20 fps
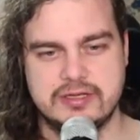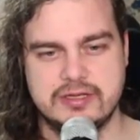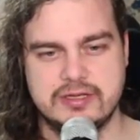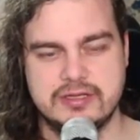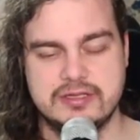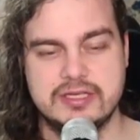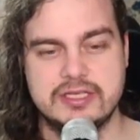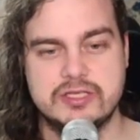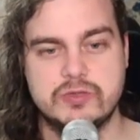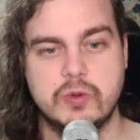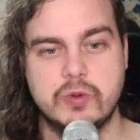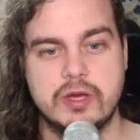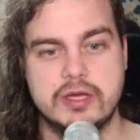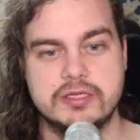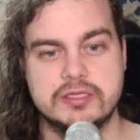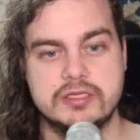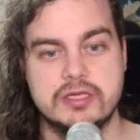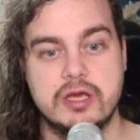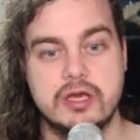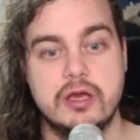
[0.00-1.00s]
This
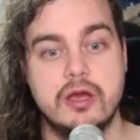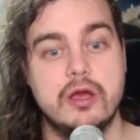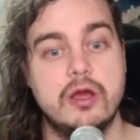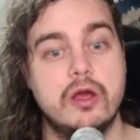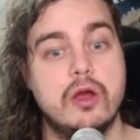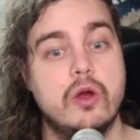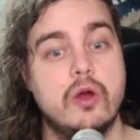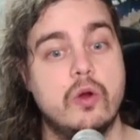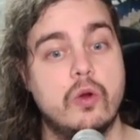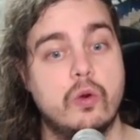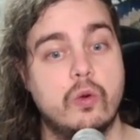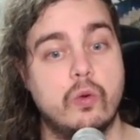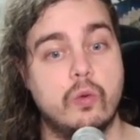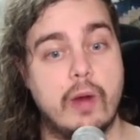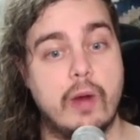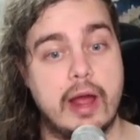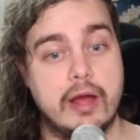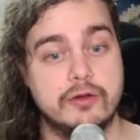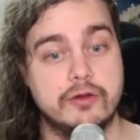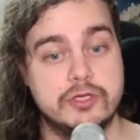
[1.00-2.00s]
was
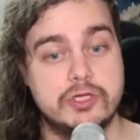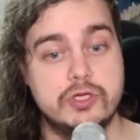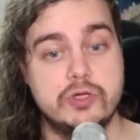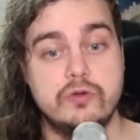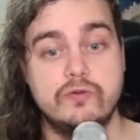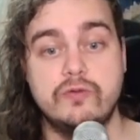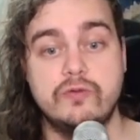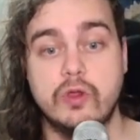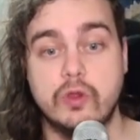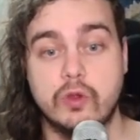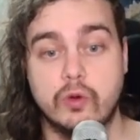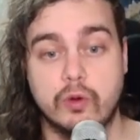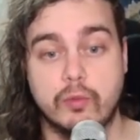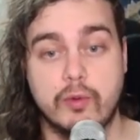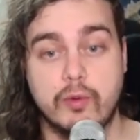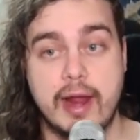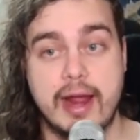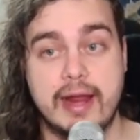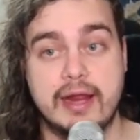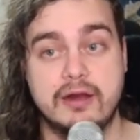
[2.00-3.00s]
round 2 of the lower
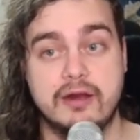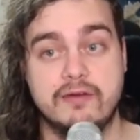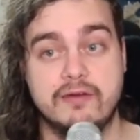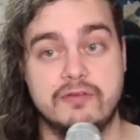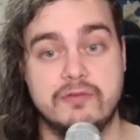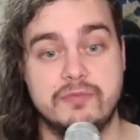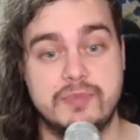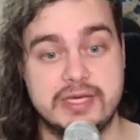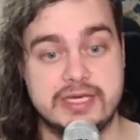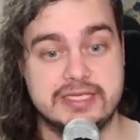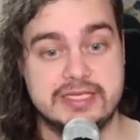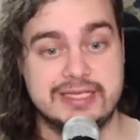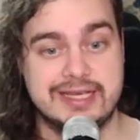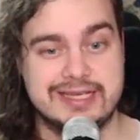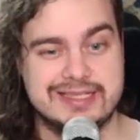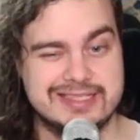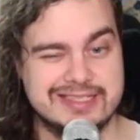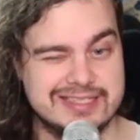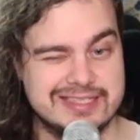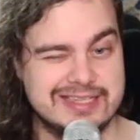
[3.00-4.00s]
bracket of the
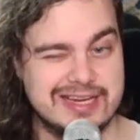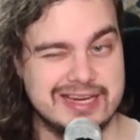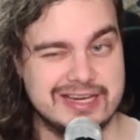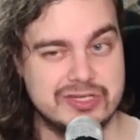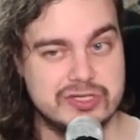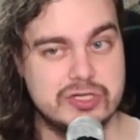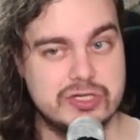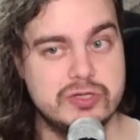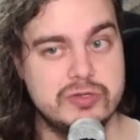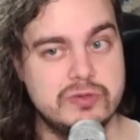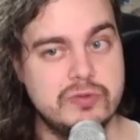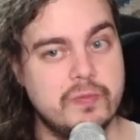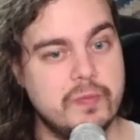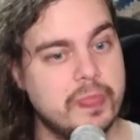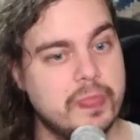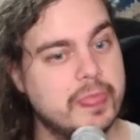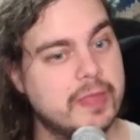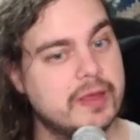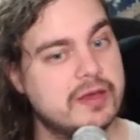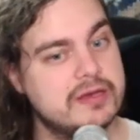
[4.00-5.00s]
PCS in stage 2,
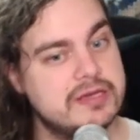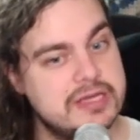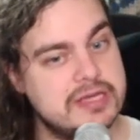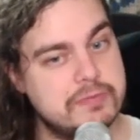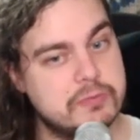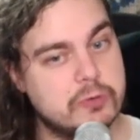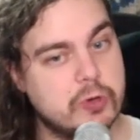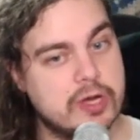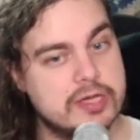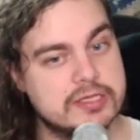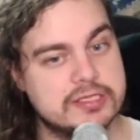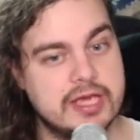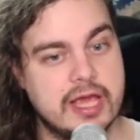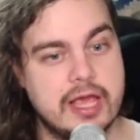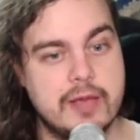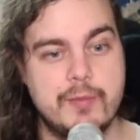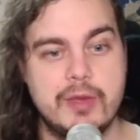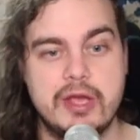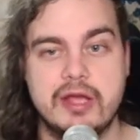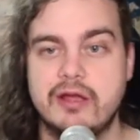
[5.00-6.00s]
Deep Cross
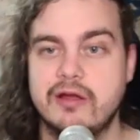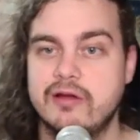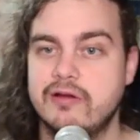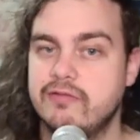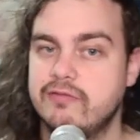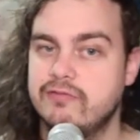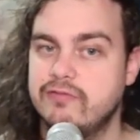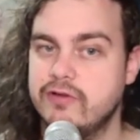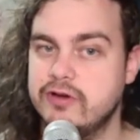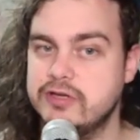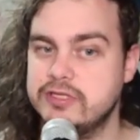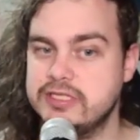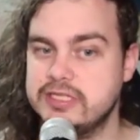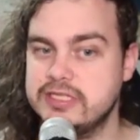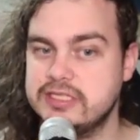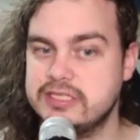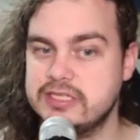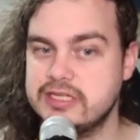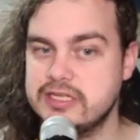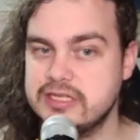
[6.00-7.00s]
Gaming
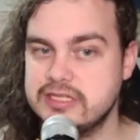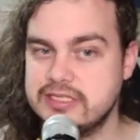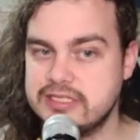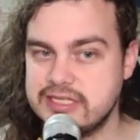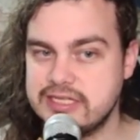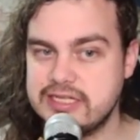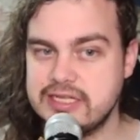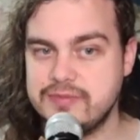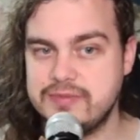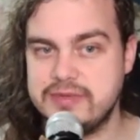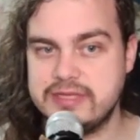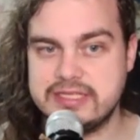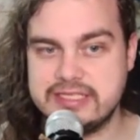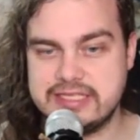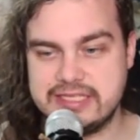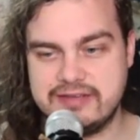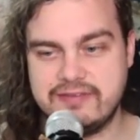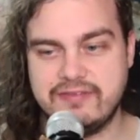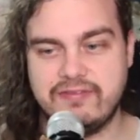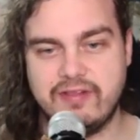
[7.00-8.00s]
versus
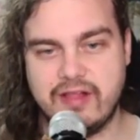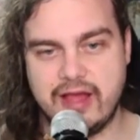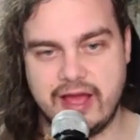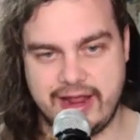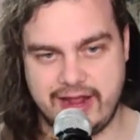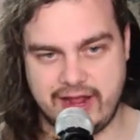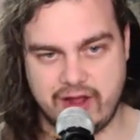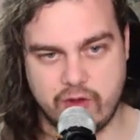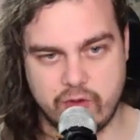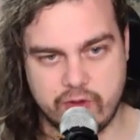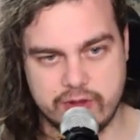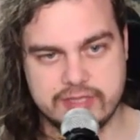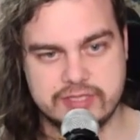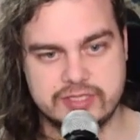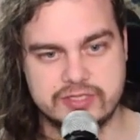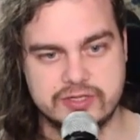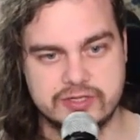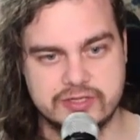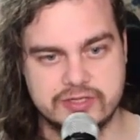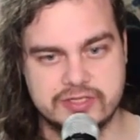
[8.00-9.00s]
CTBC Flying
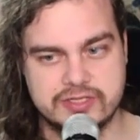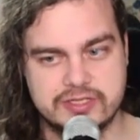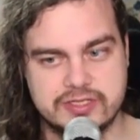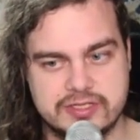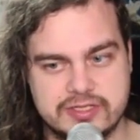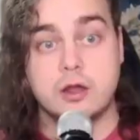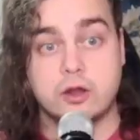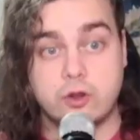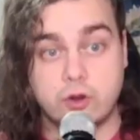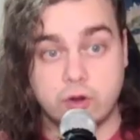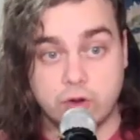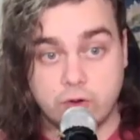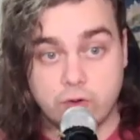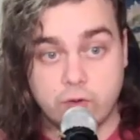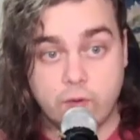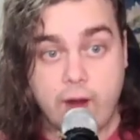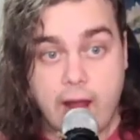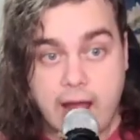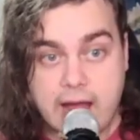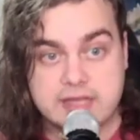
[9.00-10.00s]
Oysters.
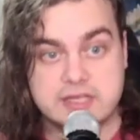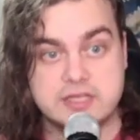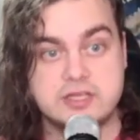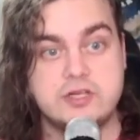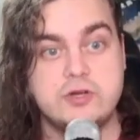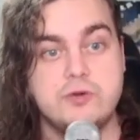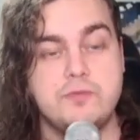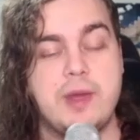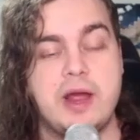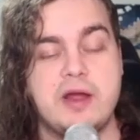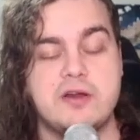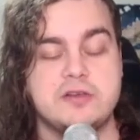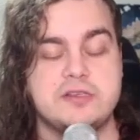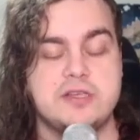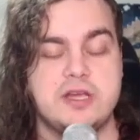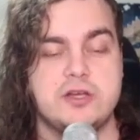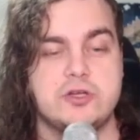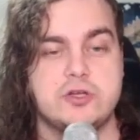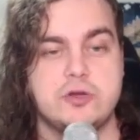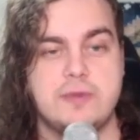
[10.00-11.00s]
Congrats to Paris
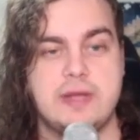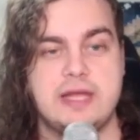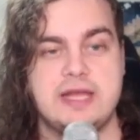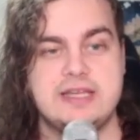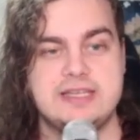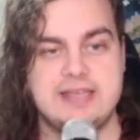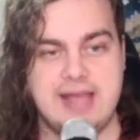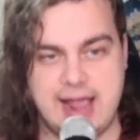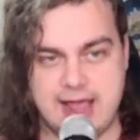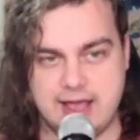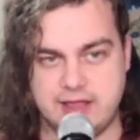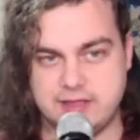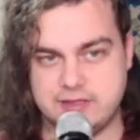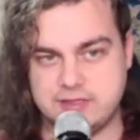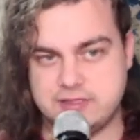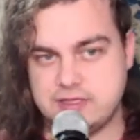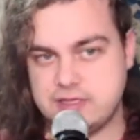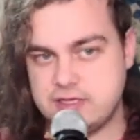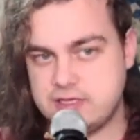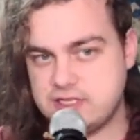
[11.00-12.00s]
Saint-Germain
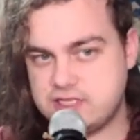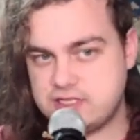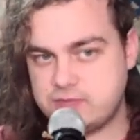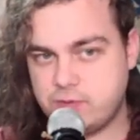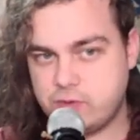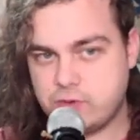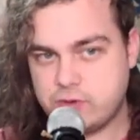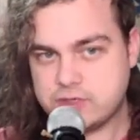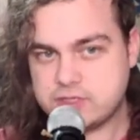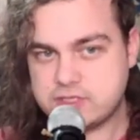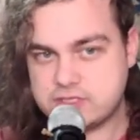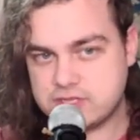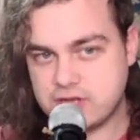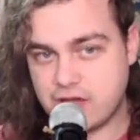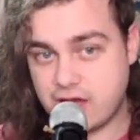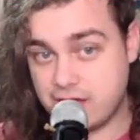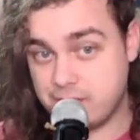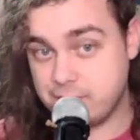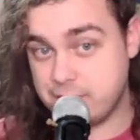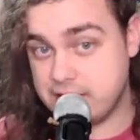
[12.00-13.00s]
Talons Esports
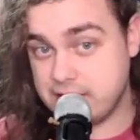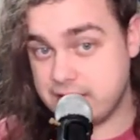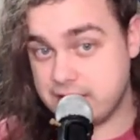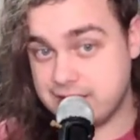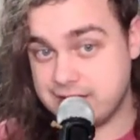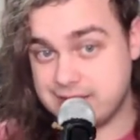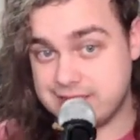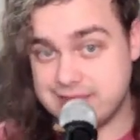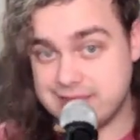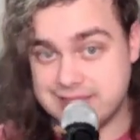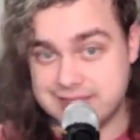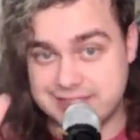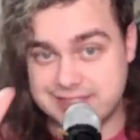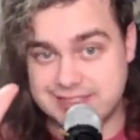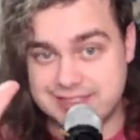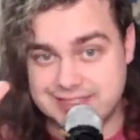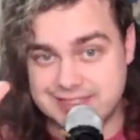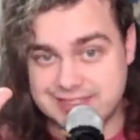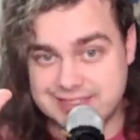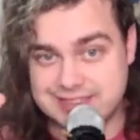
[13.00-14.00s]
on being the
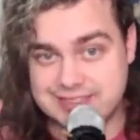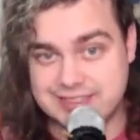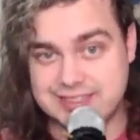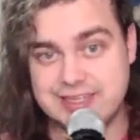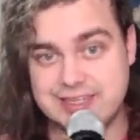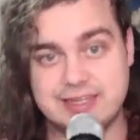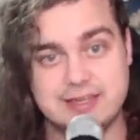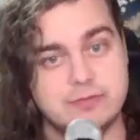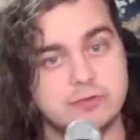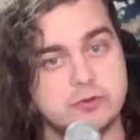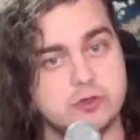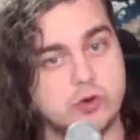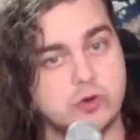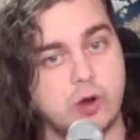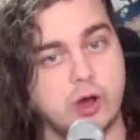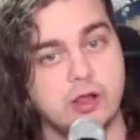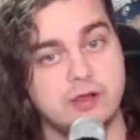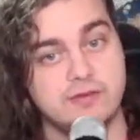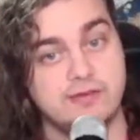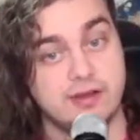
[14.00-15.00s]
6th team to
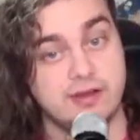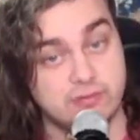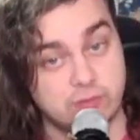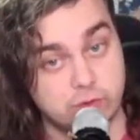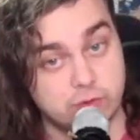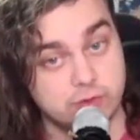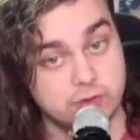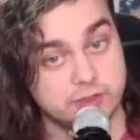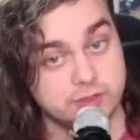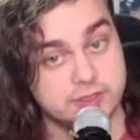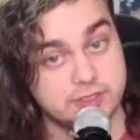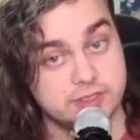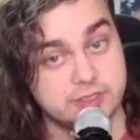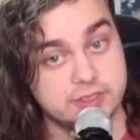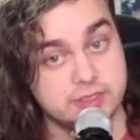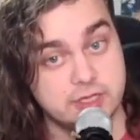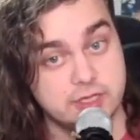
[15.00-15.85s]
qualify for Worlds.